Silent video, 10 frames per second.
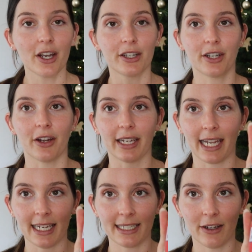So
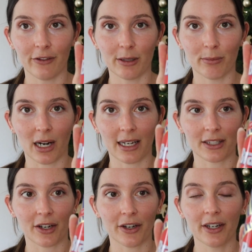get yourself some
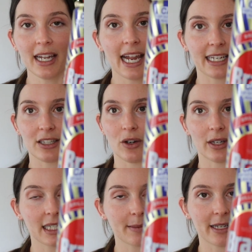Brasso, it's not
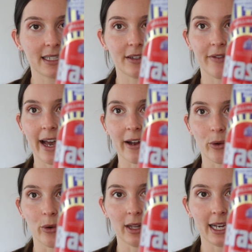expensive at
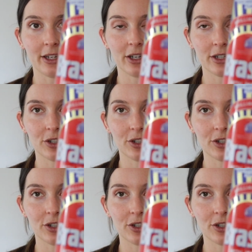all and you can